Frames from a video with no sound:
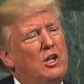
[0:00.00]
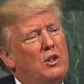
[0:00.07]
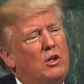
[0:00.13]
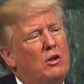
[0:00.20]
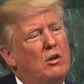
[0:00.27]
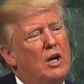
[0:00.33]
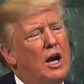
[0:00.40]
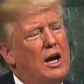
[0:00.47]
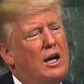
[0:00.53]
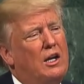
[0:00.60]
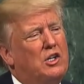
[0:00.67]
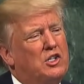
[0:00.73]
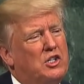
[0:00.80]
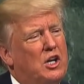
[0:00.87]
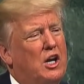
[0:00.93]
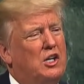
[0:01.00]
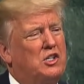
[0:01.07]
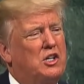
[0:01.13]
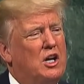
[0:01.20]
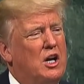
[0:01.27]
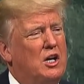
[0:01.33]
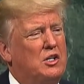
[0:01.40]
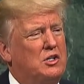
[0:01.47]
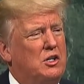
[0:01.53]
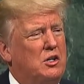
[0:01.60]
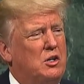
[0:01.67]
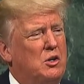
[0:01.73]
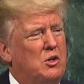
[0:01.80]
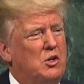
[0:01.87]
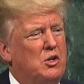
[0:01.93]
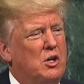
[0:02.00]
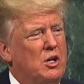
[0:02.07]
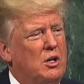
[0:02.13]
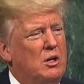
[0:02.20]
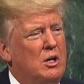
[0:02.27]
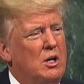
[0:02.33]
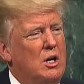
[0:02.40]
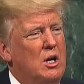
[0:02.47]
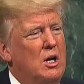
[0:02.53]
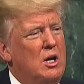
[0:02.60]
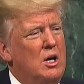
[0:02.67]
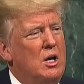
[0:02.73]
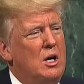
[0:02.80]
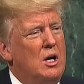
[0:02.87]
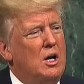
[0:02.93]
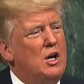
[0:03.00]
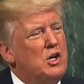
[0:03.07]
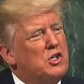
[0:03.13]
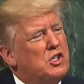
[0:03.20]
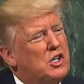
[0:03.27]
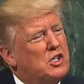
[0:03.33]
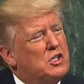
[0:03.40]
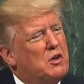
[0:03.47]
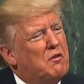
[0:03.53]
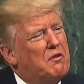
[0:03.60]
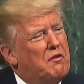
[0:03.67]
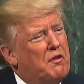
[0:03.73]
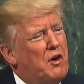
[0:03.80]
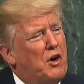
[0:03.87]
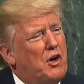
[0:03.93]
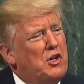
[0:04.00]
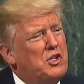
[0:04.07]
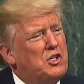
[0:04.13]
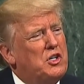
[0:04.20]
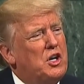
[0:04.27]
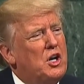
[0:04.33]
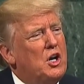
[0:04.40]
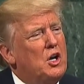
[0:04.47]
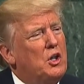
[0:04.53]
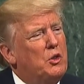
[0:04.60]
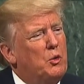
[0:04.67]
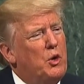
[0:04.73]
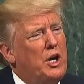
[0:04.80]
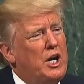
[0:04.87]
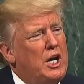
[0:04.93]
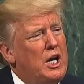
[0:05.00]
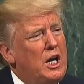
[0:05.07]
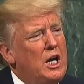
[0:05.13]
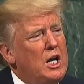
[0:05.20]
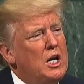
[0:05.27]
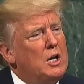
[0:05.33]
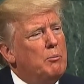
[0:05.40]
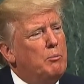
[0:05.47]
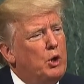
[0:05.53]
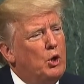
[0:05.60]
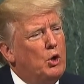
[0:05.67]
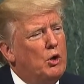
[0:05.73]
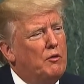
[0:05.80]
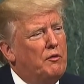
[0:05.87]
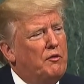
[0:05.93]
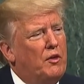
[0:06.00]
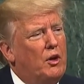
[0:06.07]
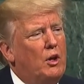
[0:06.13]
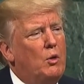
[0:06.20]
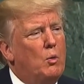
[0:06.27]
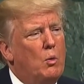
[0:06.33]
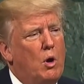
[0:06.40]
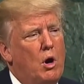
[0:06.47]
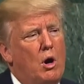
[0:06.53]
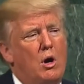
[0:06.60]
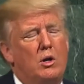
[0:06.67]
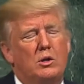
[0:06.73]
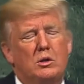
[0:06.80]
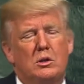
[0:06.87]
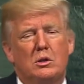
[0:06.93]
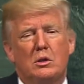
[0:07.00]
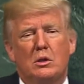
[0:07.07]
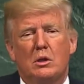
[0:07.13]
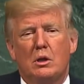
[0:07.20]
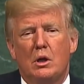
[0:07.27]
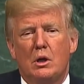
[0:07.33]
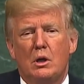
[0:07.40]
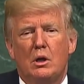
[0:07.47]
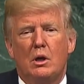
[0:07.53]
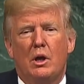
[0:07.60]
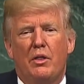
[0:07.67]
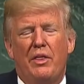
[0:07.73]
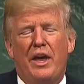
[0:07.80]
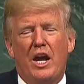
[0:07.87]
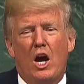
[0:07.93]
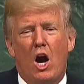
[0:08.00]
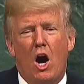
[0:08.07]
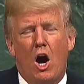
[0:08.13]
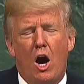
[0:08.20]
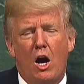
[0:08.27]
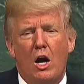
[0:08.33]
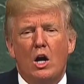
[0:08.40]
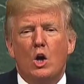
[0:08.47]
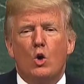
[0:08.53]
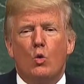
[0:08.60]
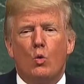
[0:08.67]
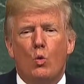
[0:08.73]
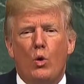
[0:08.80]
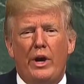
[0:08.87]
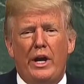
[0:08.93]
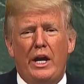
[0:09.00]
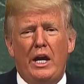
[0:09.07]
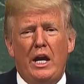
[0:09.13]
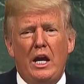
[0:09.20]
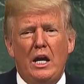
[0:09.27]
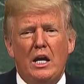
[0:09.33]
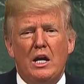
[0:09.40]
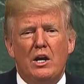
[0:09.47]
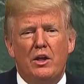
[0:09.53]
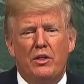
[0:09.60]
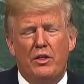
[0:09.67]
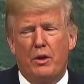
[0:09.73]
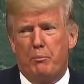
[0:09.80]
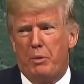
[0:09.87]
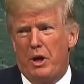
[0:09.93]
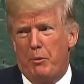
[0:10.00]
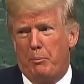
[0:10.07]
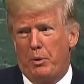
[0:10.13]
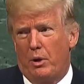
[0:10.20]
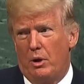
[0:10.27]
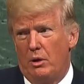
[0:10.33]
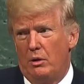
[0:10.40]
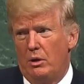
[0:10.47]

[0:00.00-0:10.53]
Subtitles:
in the United States Constitution is its first 3 beautiful words. They are, "We the people."